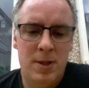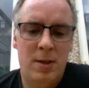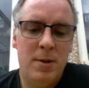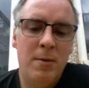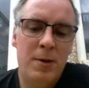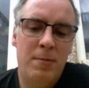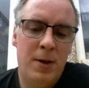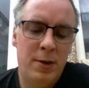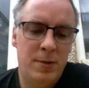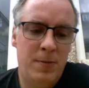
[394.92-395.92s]
That pretty much
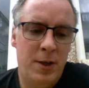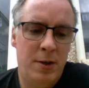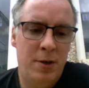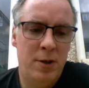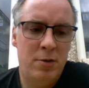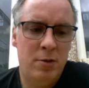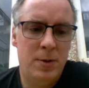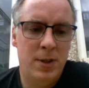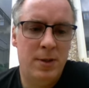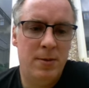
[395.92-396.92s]
sums up. If you found this
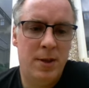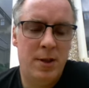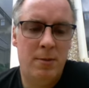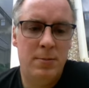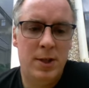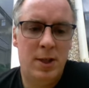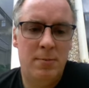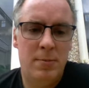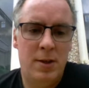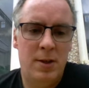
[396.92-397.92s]
video useful, please give
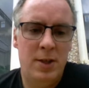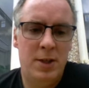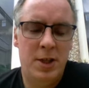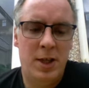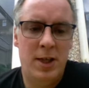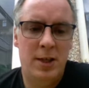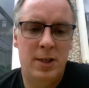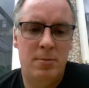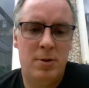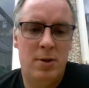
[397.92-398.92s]
it a thumbs up,
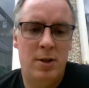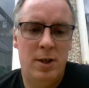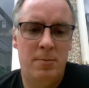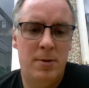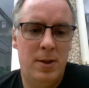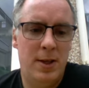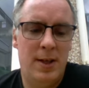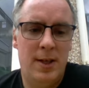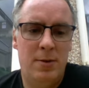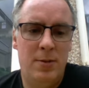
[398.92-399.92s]
like, share,
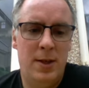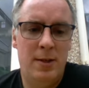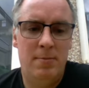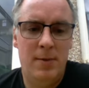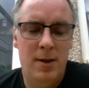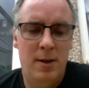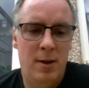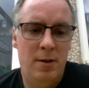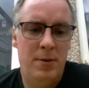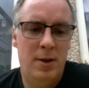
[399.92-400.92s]
subscribe, get it
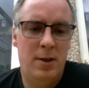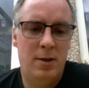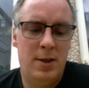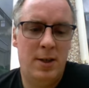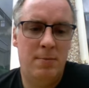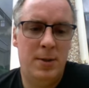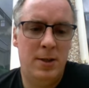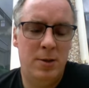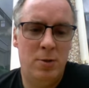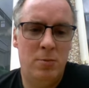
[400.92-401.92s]
out there.
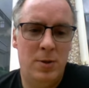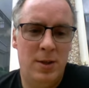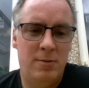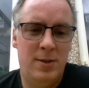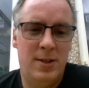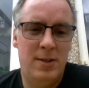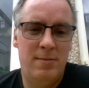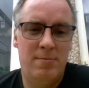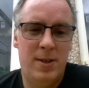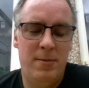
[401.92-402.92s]
Hopefully I'll get back to
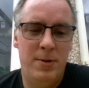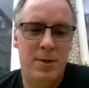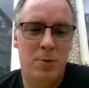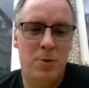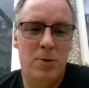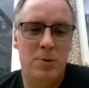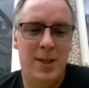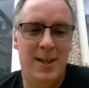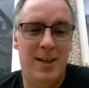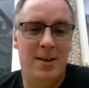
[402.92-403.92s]
normal now and start
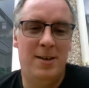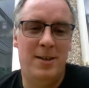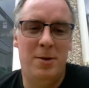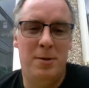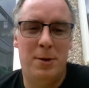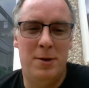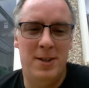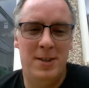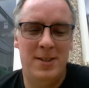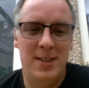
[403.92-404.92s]
giving you some more content.
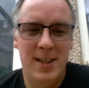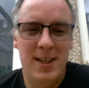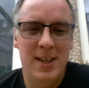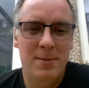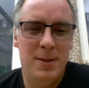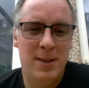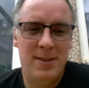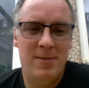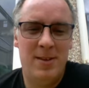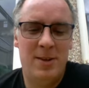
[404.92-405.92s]
I do
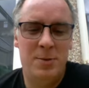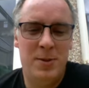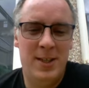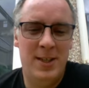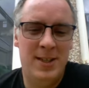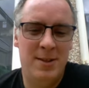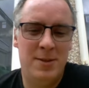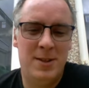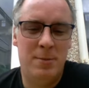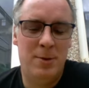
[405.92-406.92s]
apologise, but
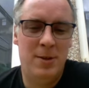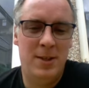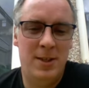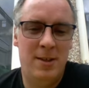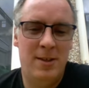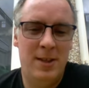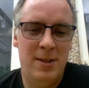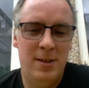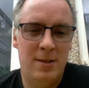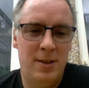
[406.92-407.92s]
those with kids know what summer
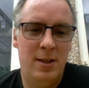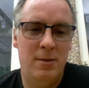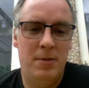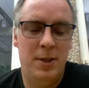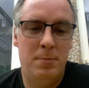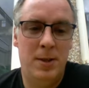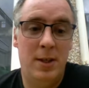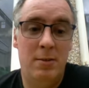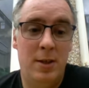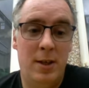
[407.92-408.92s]
holidays like.
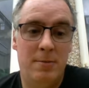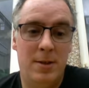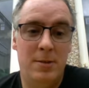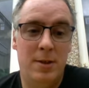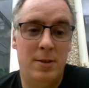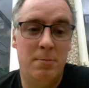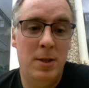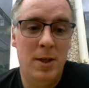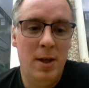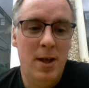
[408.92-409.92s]
They eat the fridge bare and
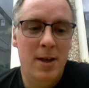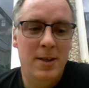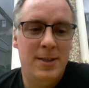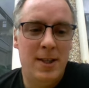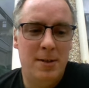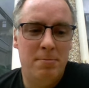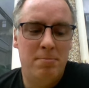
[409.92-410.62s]
you have no time.